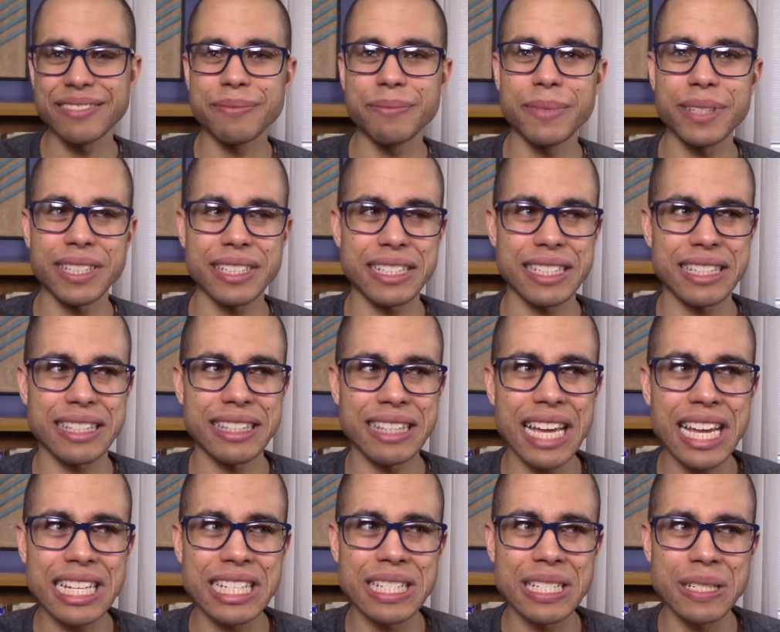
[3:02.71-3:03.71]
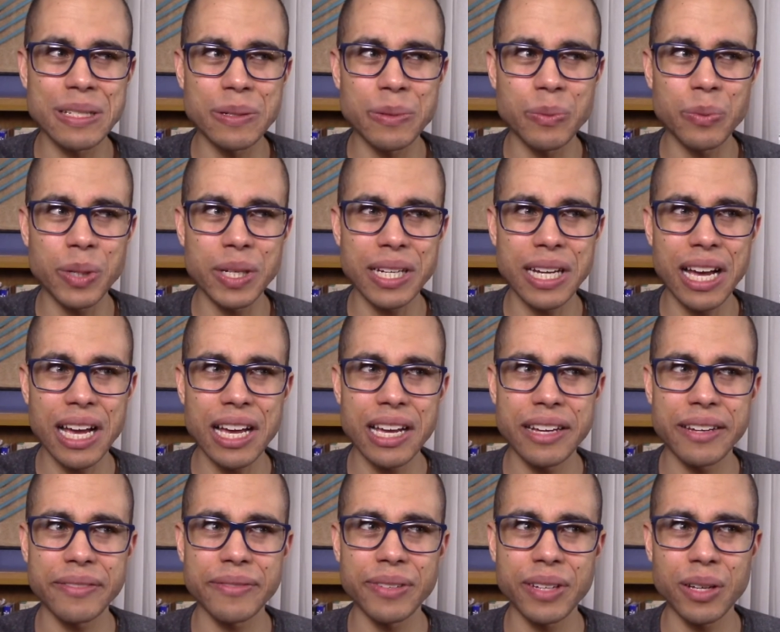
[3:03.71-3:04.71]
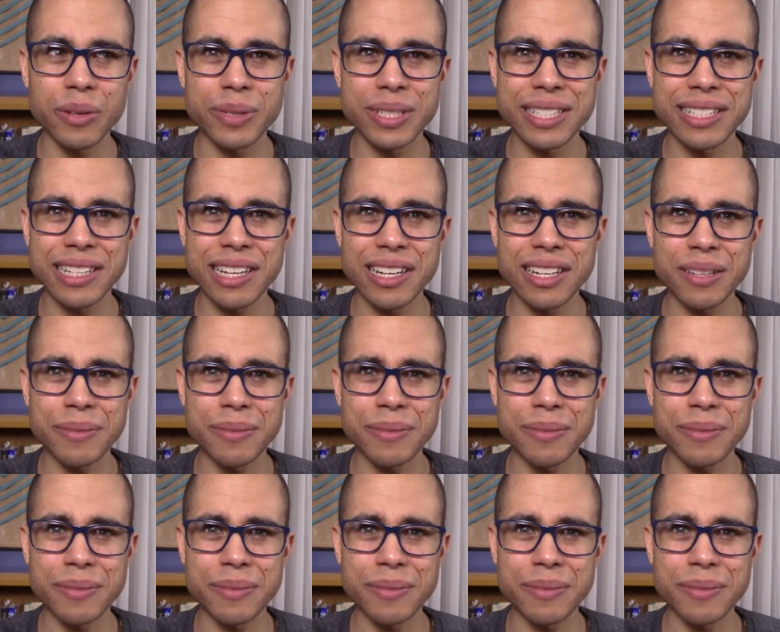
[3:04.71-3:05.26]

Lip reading: Because that's what I've always done.